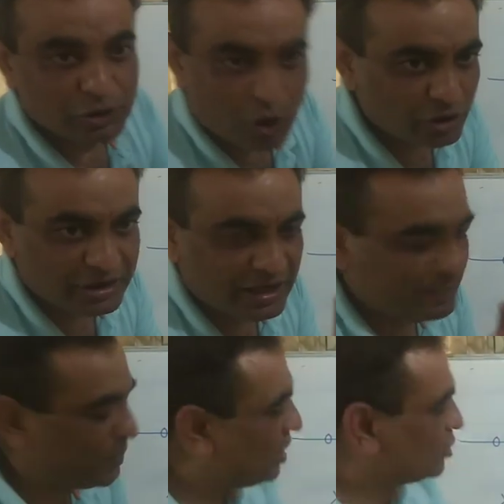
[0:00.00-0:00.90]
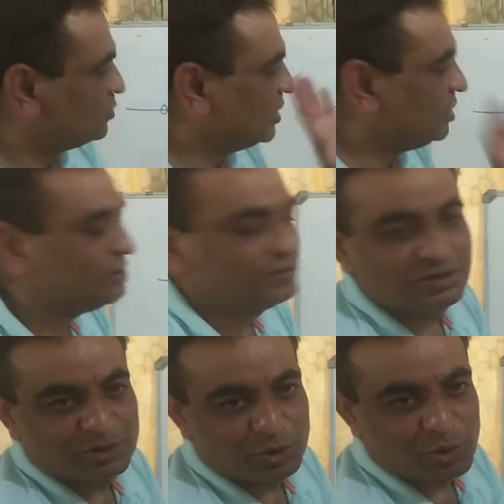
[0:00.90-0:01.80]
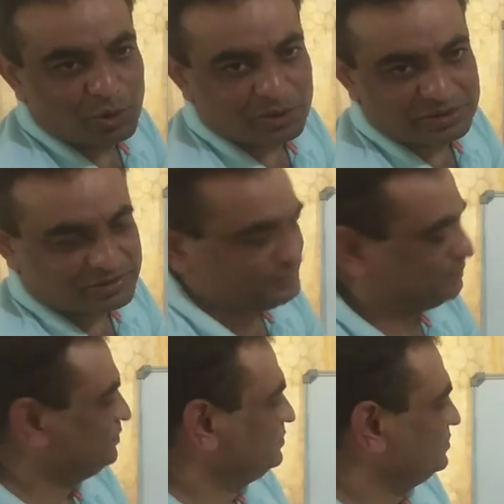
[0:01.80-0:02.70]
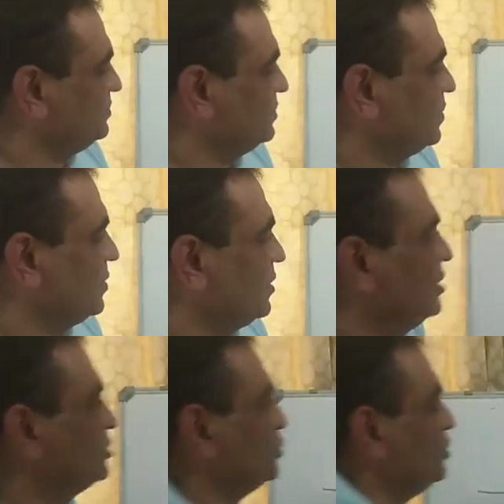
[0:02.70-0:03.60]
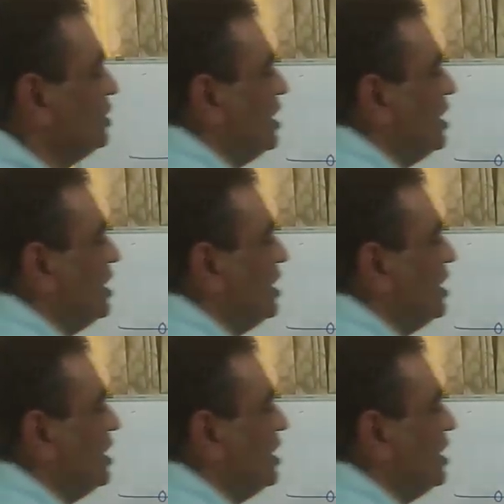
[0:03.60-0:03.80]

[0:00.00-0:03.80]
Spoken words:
not a part of the root locus. So